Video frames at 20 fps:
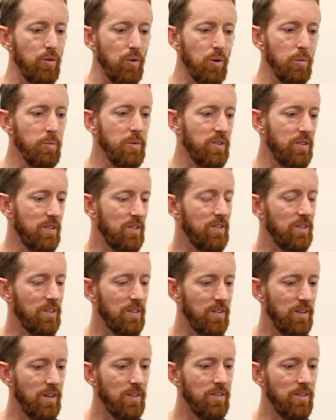your business
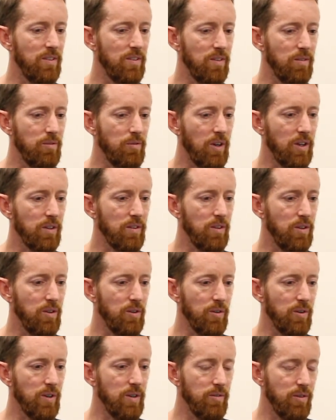success is the fact that
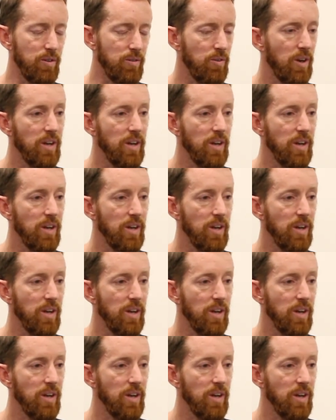you're even